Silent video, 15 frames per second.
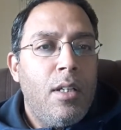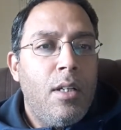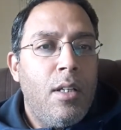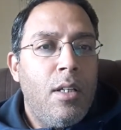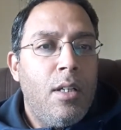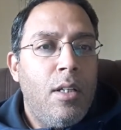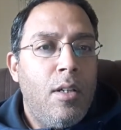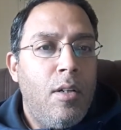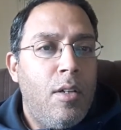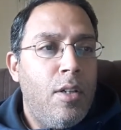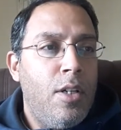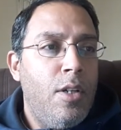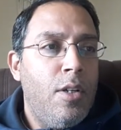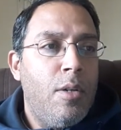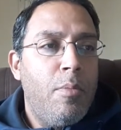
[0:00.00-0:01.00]

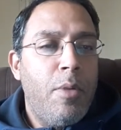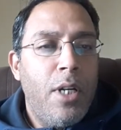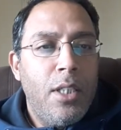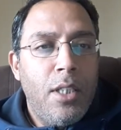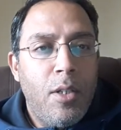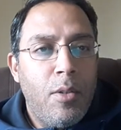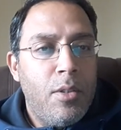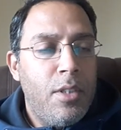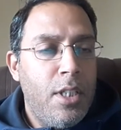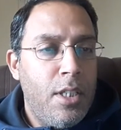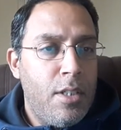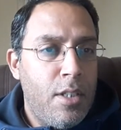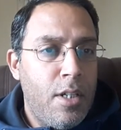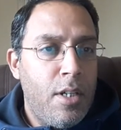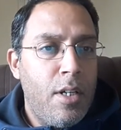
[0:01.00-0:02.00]
or your brother or
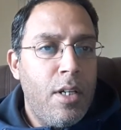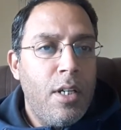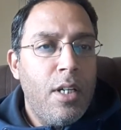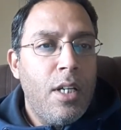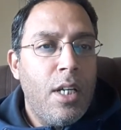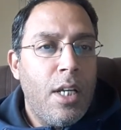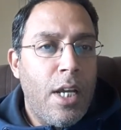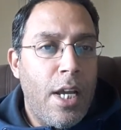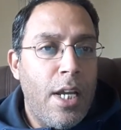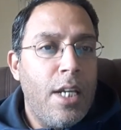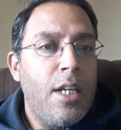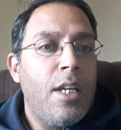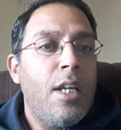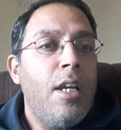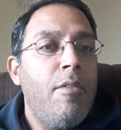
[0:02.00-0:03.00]
sister,
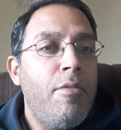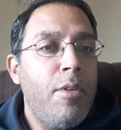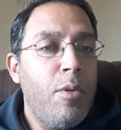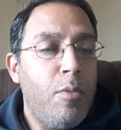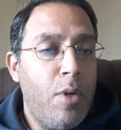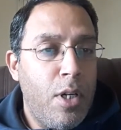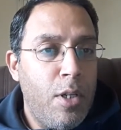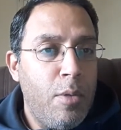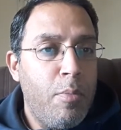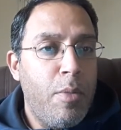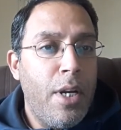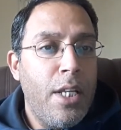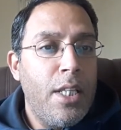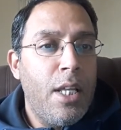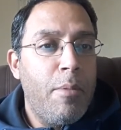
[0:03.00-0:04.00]
and if you want to
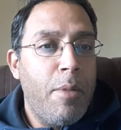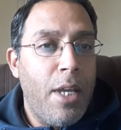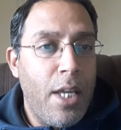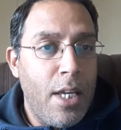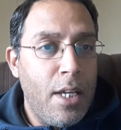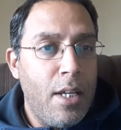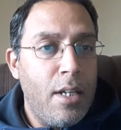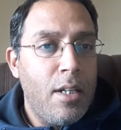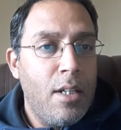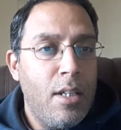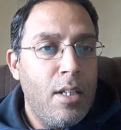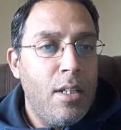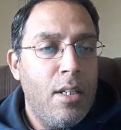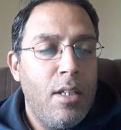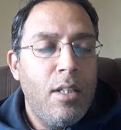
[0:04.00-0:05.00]
bring them here,
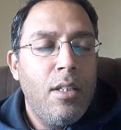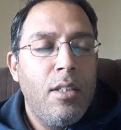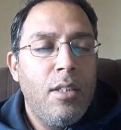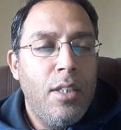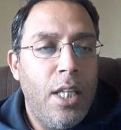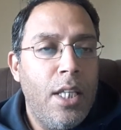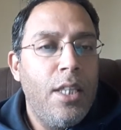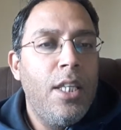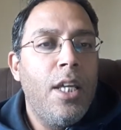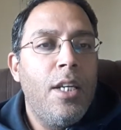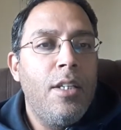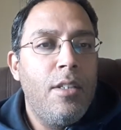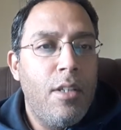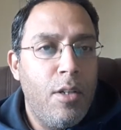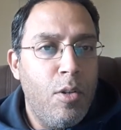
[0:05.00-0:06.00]
then there
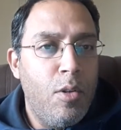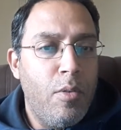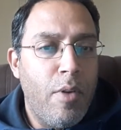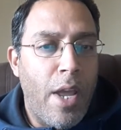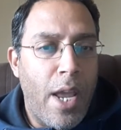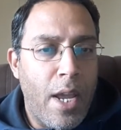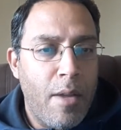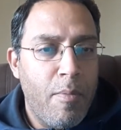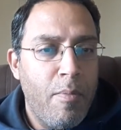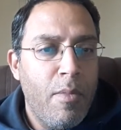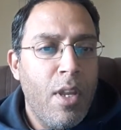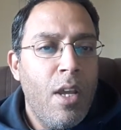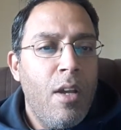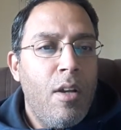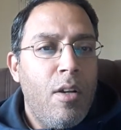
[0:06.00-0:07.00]
is no way.
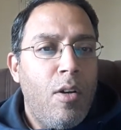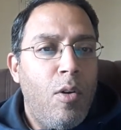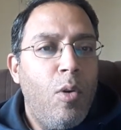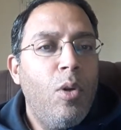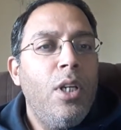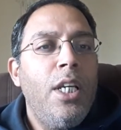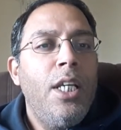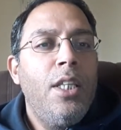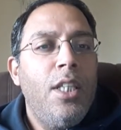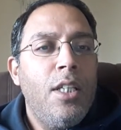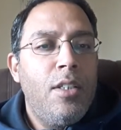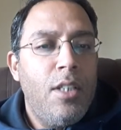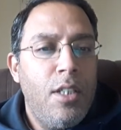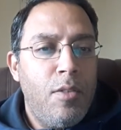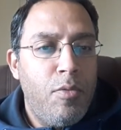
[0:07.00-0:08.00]
Only
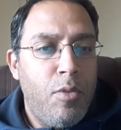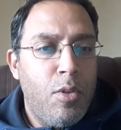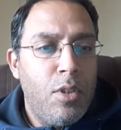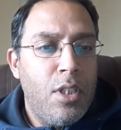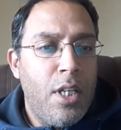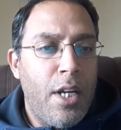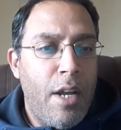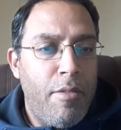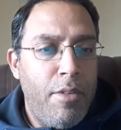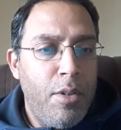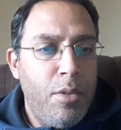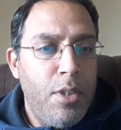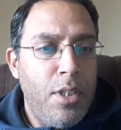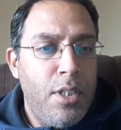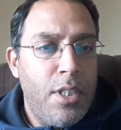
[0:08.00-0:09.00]
this is for the
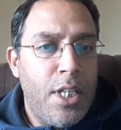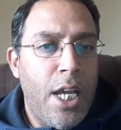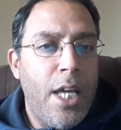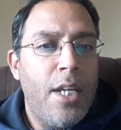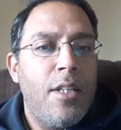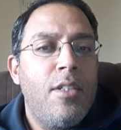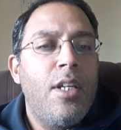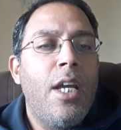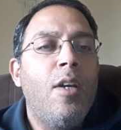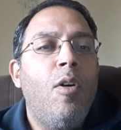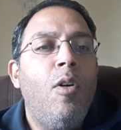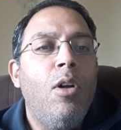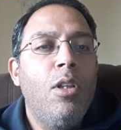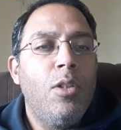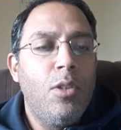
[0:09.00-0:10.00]
refugee status and
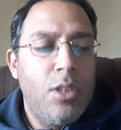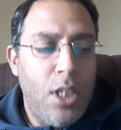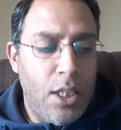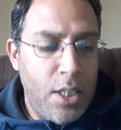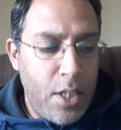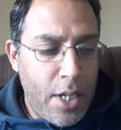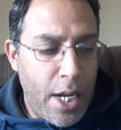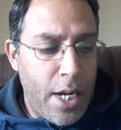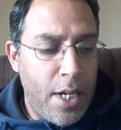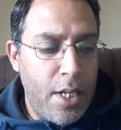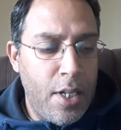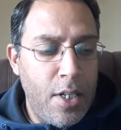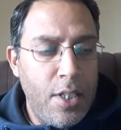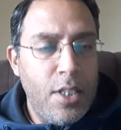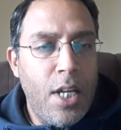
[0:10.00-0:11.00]
all those other
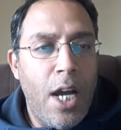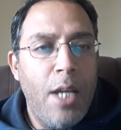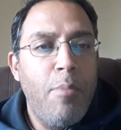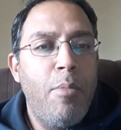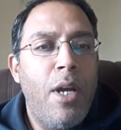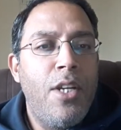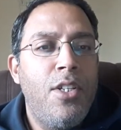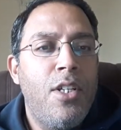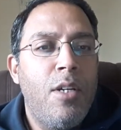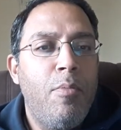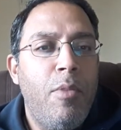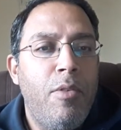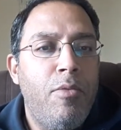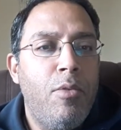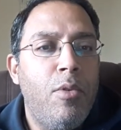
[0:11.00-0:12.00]
categories I
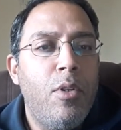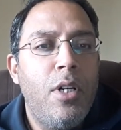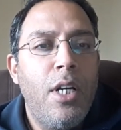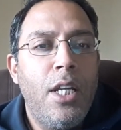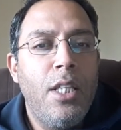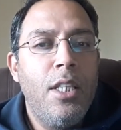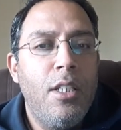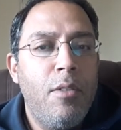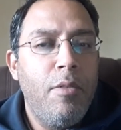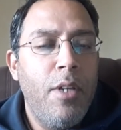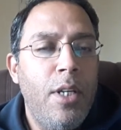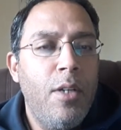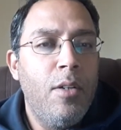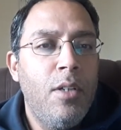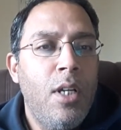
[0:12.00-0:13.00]
mentioned before in this
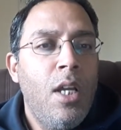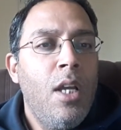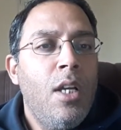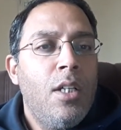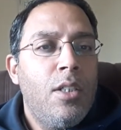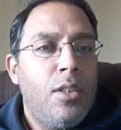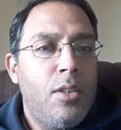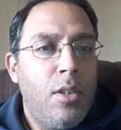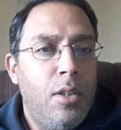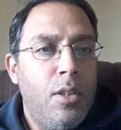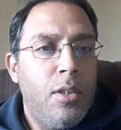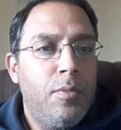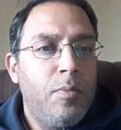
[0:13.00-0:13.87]
video. So